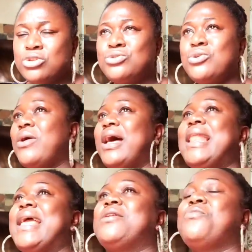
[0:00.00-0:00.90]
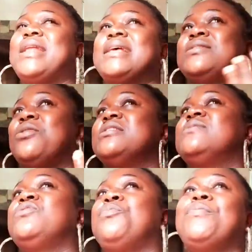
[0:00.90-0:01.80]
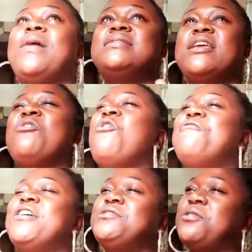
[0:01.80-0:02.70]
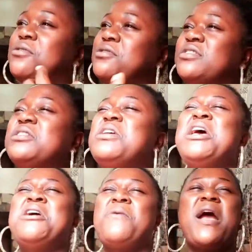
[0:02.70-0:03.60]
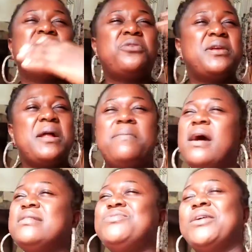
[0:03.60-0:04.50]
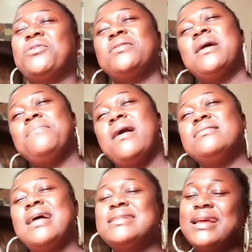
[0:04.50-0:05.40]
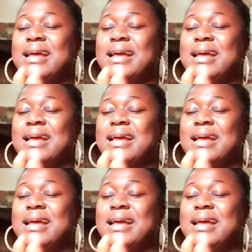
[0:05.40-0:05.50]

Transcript: So like when I see all these video, people are saying, oh, face your country, why are you talking about this, why are you talking about that?